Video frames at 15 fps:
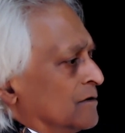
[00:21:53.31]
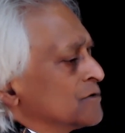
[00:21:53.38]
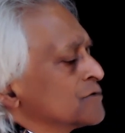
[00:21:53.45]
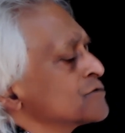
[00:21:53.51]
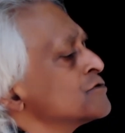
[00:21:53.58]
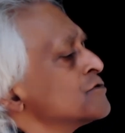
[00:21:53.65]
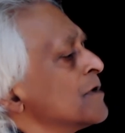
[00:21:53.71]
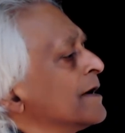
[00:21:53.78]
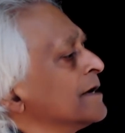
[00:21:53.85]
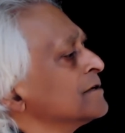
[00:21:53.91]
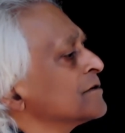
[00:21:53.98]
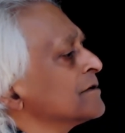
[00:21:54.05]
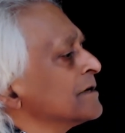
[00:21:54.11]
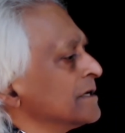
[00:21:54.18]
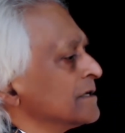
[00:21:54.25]
to
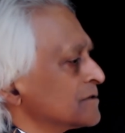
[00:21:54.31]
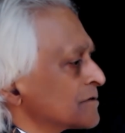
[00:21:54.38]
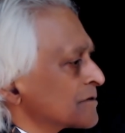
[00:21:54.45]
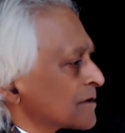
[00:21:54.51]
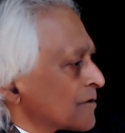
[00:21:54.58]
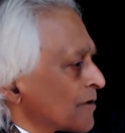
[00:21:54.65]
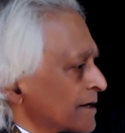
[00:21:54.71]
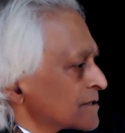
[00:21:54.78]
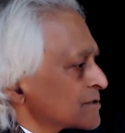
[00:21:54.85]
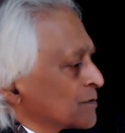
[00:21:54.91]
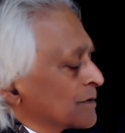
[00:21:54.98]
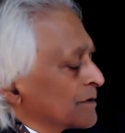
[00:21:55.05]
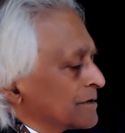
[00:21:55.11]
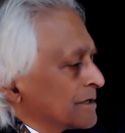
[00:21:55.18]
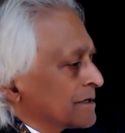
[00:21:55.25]
enter into the Christ
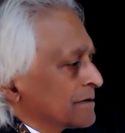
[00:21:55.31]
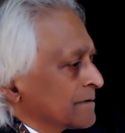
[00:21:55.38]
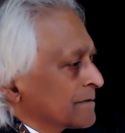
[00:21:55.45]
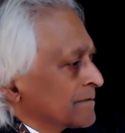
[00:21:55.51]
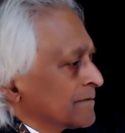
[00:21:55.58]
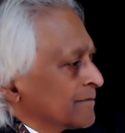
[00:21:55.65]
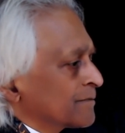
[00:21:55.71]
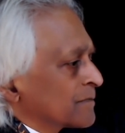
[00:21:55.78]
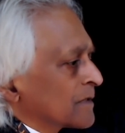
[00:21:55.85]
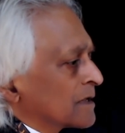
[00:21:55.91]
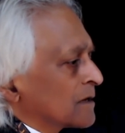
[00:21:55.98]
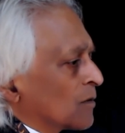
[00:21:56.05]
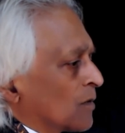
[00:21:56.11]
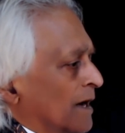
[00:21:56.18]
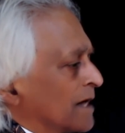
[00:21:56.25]
word,
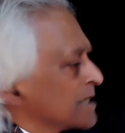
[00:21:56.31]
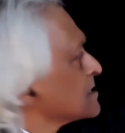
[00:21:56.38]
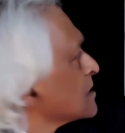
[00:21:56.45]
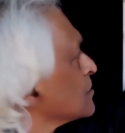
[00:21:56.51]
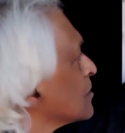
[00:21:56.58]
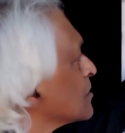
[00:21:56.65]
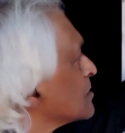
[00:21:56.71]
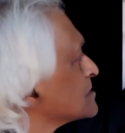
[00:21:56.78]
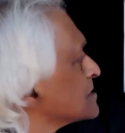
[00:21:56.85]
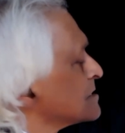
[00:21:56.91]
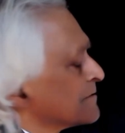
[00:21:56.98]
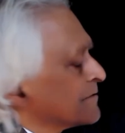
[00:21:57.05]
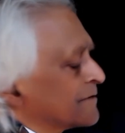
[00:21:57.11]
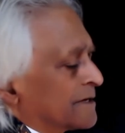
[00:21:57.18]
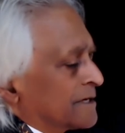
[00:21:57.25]
as the logos in the
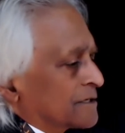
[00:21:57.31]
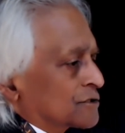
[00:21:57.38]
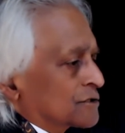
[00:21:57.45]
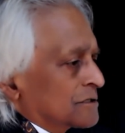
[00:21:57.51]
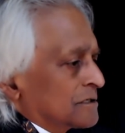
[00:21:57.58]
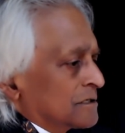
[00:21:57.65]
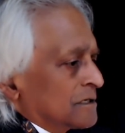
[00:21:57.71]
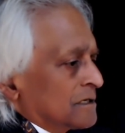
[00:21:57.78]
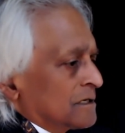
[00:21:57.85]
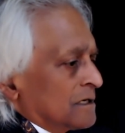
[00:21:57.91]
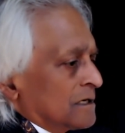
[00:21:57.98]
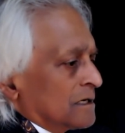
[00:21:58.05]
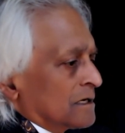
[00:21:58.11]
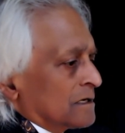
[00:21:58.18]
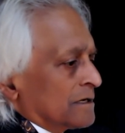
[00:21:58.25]
flesh.
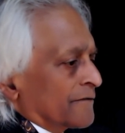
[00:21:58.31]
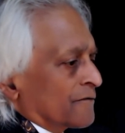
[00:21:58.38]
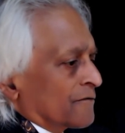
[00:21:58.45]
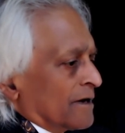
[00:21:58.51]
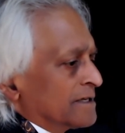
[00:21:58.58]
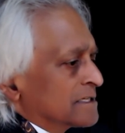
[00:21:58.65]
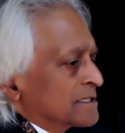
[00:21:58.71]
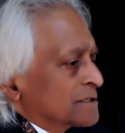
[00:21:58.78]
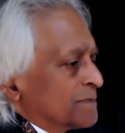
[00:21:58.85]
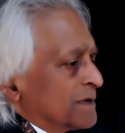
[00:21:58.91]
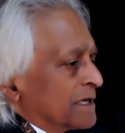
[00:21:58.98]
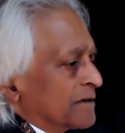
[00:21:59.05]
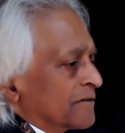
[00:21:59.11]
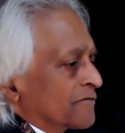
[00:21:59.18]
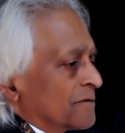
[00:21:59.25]
If Christ is
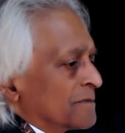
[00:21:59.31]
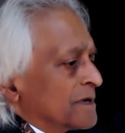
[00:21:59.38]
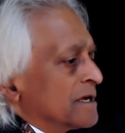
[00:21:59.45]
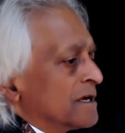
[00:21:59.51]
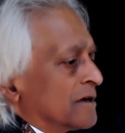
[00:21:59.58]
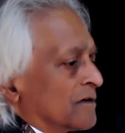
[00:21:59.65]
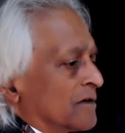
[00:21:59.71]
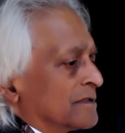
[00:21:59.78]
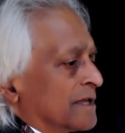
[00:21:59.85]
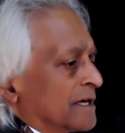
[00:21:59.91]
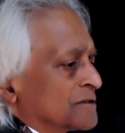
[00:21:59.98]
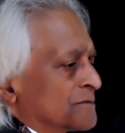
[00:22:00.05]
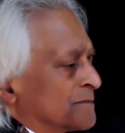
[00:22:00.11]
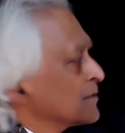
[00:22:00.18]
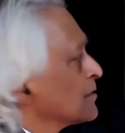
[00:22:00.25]
speaking from here, and that
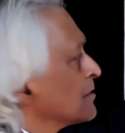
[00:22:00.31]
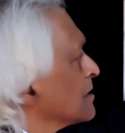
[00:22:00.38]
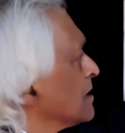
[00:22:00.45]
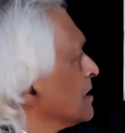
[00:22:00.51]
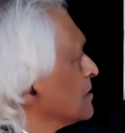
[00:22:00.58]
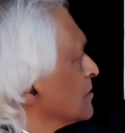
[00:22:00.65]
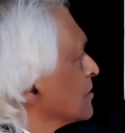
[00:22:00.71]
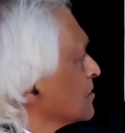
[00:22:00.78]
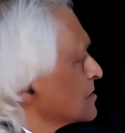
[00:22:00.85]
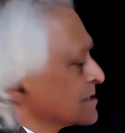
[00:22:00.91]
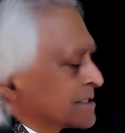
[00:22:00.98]
is pure logos